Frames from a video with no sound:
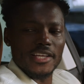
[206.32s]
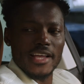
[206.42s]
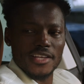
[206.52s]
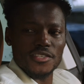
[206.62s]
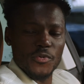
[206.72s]

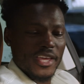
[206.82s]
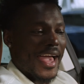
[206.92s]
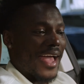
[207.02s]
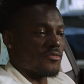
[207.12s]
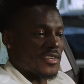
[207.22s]
yeah. So we
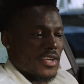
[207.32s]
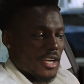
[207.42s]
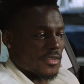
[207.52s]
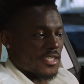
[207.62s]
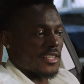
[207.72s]
can
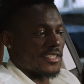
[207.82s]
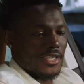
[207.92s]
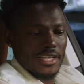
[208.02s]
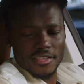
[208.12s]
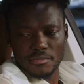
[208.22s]
recycle the
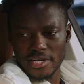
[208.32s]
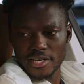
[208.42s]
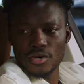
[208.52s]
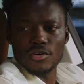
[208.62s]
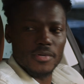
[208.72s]
lithium and
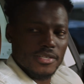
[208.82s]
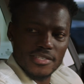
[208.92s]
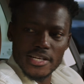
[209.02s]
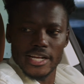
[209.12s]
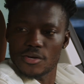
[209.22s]
the cobalt,
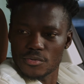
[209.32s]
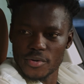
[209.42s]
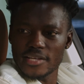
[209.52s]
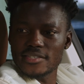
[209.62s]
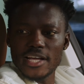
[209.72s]
the nickel.
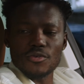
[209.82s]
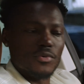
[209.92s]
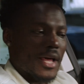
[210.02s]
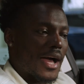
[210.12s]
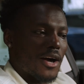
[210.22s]
We can take all
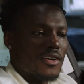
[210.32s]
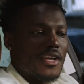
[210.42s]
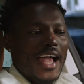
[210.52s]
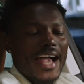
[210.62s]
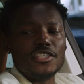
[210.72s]
that out
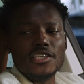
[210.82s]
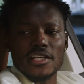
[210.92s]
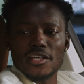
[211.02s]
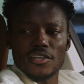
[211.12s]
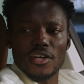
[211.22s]
and
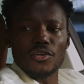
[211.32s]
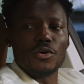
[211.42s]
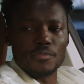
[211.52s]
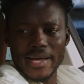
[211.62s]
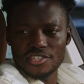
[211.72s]
on
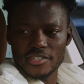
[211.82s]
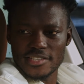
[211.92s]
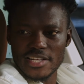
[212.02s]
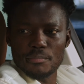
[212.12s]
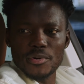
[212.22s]
old
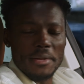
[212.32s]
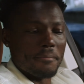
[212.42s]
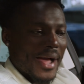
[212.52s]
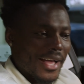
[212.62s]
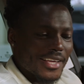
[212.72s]
batteries and put them
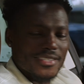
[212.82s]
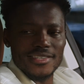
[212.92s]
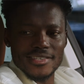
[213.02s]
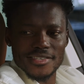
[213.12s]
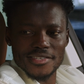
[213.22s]
back into
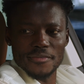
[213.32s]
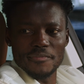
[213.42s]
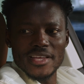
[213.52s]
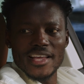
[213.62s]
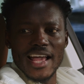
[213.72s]
the system.
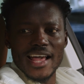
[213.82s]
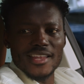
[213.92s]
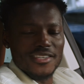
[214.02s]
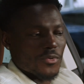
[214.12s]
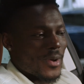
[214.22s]

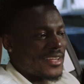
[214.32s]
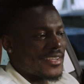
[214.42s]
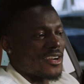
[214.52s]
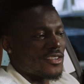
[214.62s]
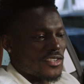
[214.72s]
And the way
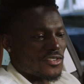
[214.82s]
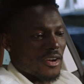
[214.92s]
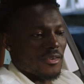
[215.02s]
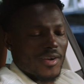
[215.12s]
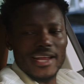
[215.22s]
technology is
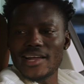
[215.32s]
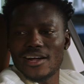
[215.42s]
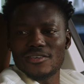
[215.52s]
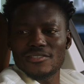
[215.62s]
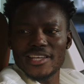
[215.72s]
growing right
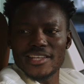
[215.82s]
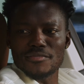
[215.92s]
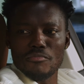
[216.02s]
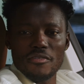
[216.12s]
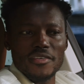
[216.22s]
now,
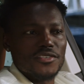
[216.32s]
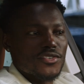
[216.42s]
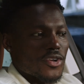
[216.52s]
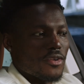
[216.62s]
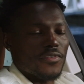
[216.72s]
it's moving
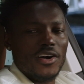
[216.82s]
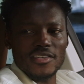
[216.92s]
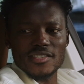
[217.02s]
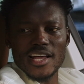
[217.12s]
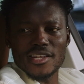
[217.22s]
so
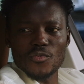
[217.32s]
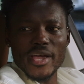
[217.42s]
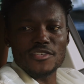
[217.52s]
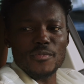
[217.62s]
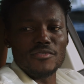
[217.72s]
fast that the
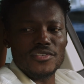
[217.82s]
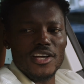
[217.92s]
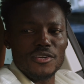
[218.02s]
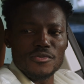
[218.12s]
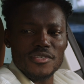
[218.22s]
way it's been
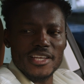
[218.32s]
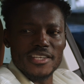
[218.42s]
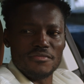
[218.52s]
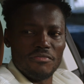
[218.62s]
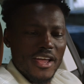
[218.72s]
recycled
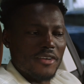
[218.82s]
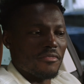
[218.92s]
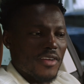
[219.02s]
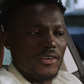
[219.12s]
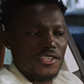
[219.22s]
is very,
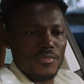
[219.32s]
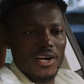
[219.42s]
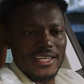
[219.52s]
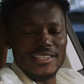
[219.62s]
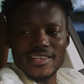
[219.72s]
very
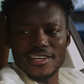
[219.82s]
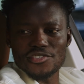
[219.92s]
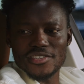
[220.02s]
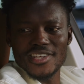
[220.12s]
smart and intelligent.